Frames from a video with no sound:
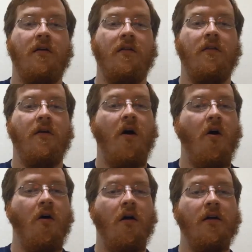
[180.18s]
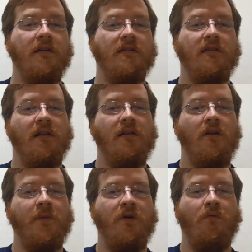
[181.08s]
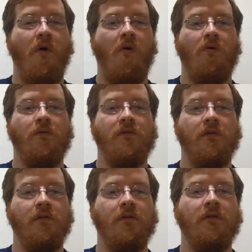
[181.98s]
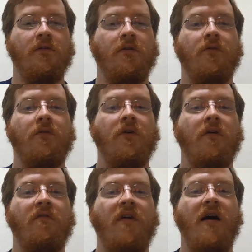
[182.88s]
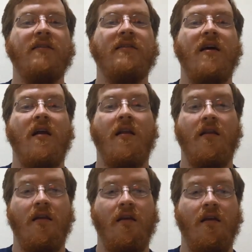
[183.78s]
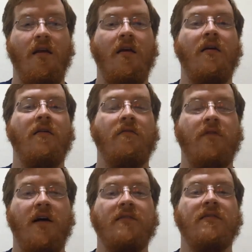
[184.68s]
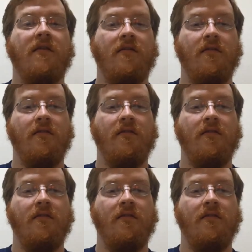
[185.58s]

And the R is a little bit rolled, so water, water.